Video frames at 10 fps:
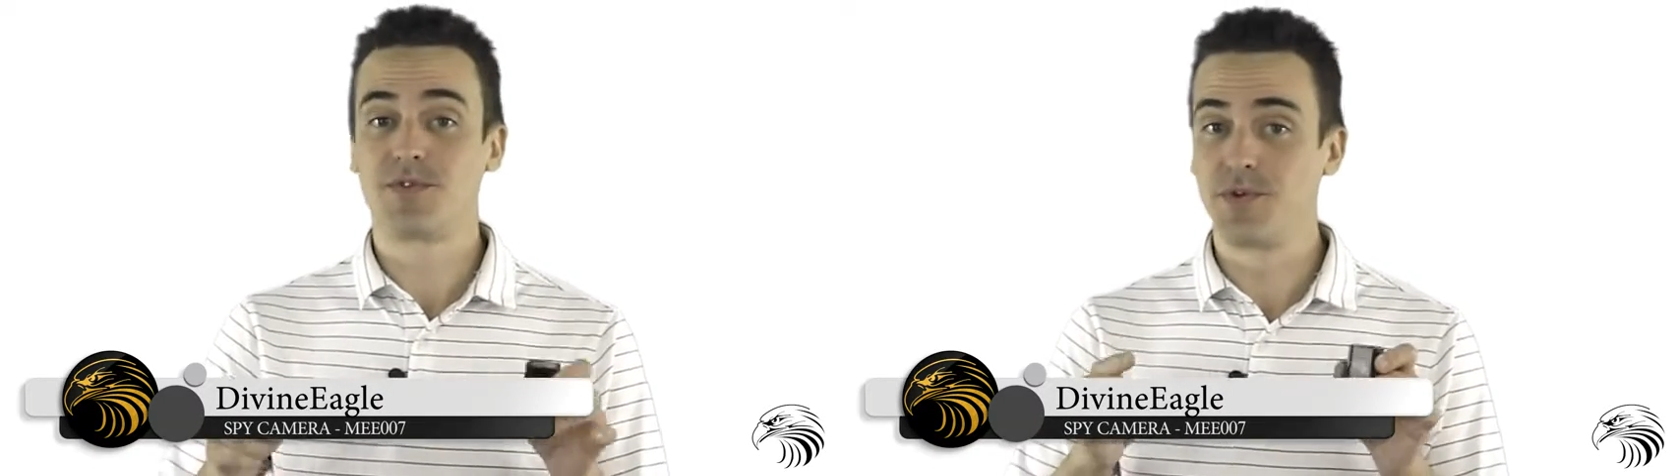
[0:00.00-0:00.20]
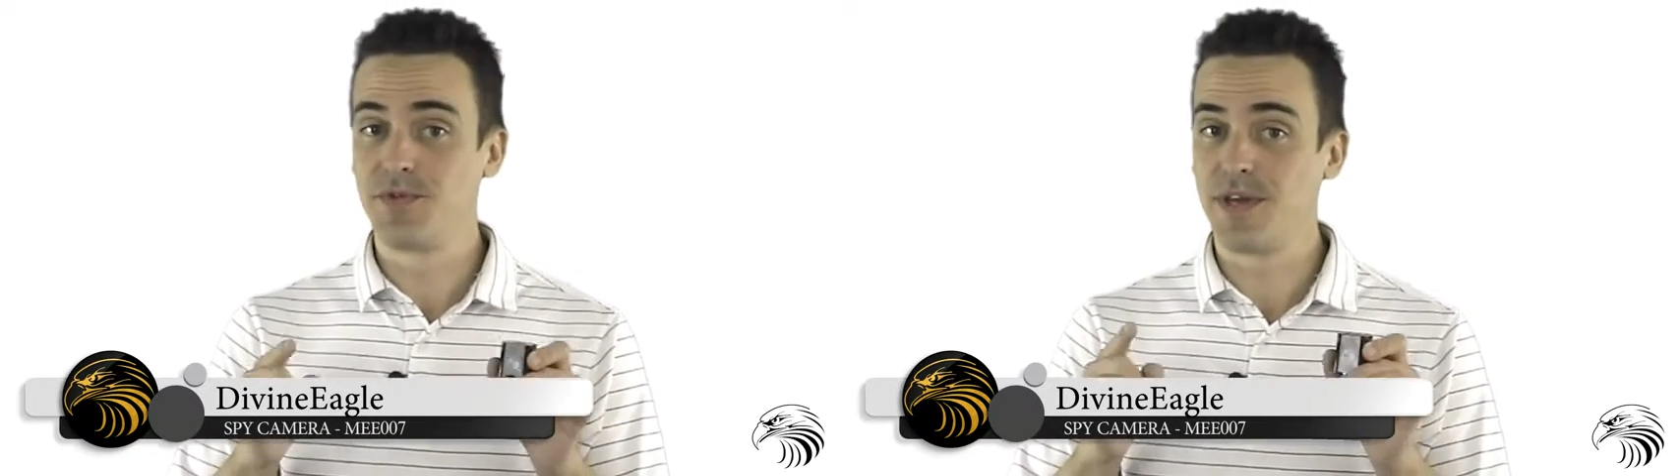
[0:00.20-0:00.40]

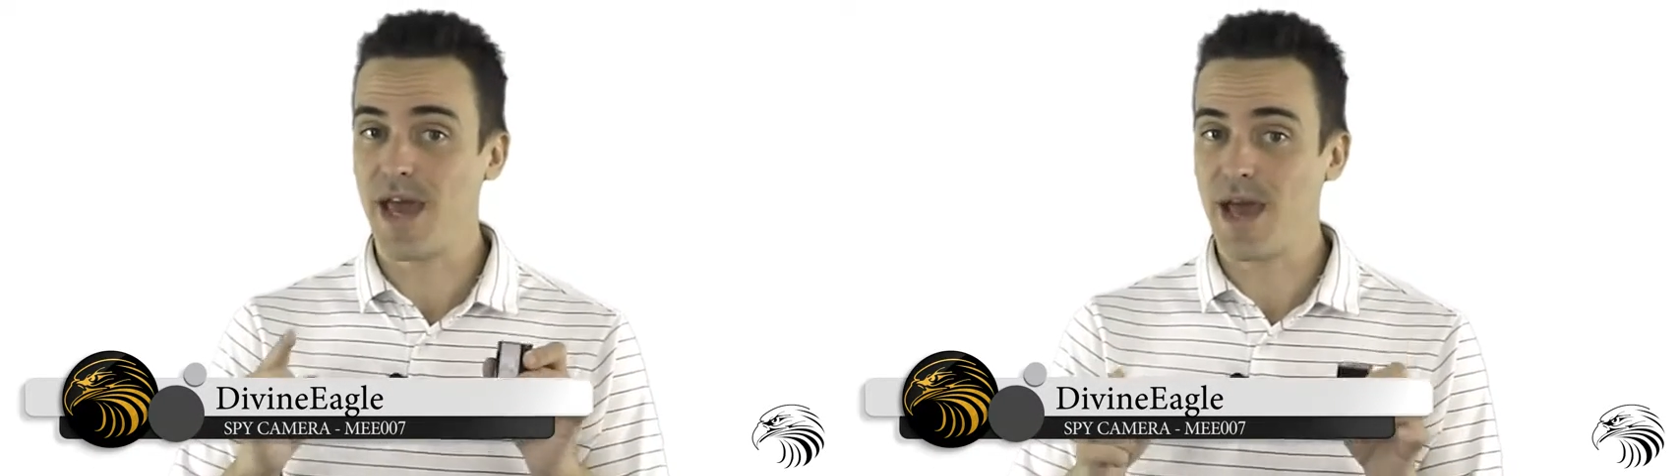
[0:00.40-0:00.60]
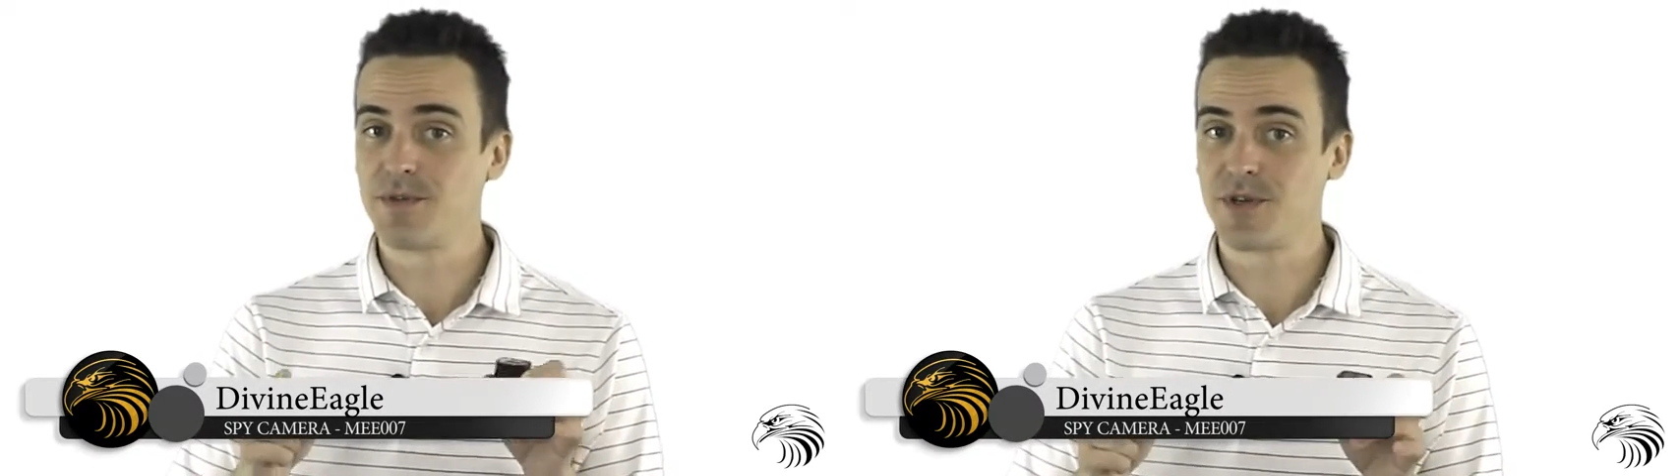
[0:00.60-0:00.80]
through the
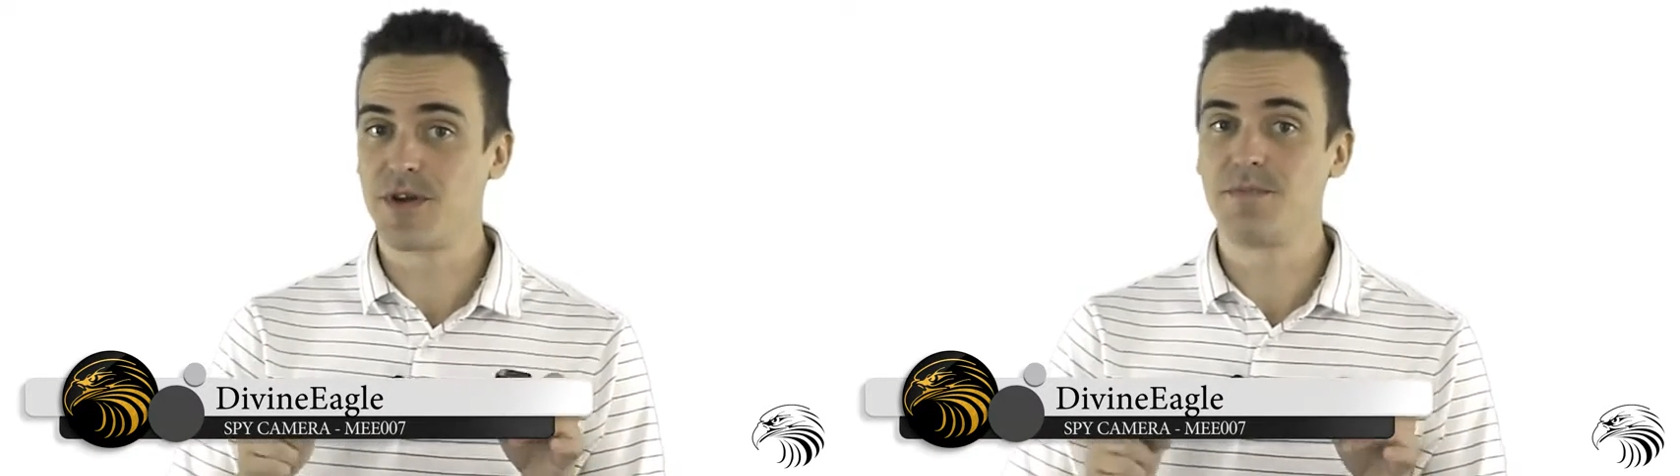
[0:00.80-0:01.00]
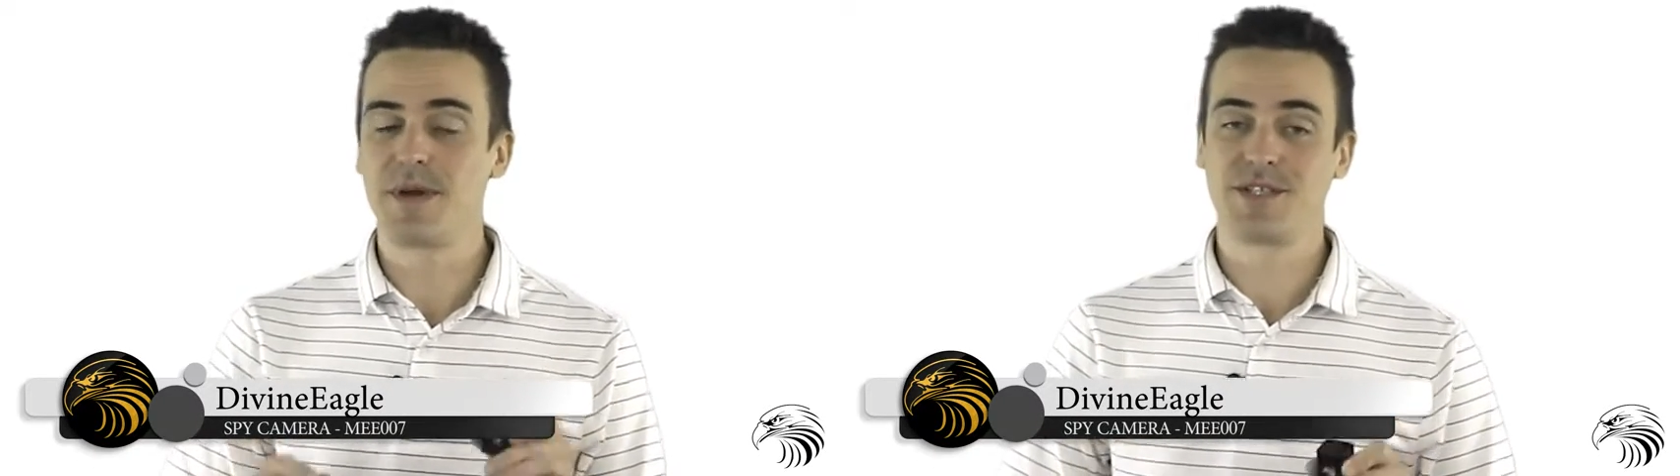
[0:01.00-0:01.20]

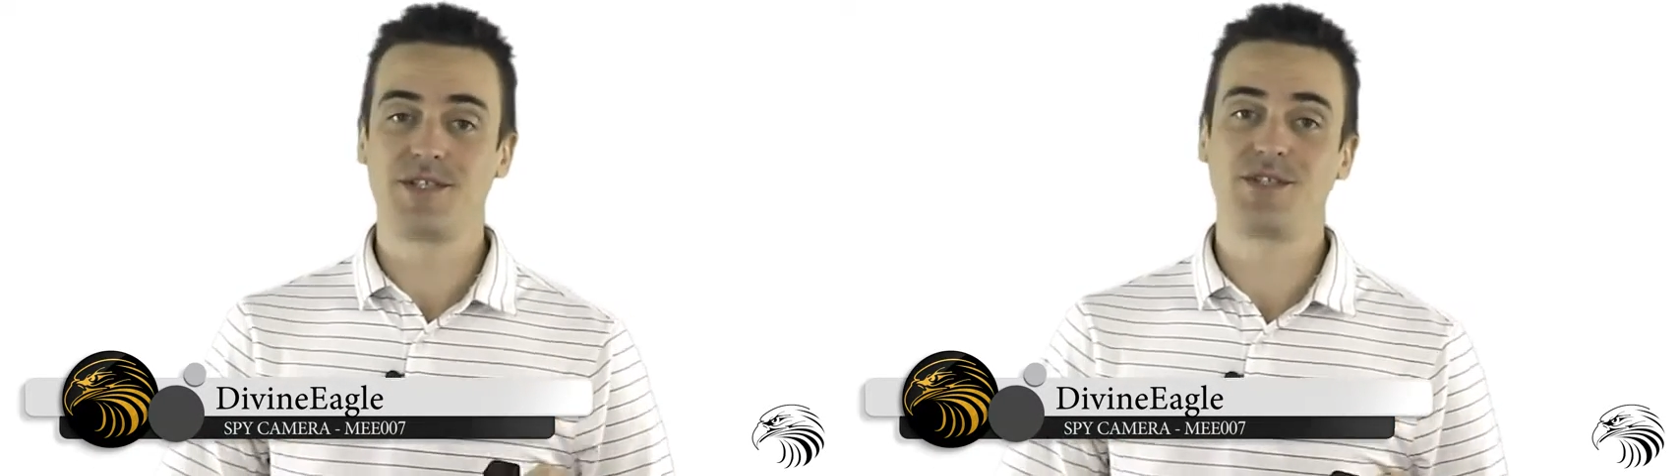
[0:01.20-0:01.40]
Amazon Message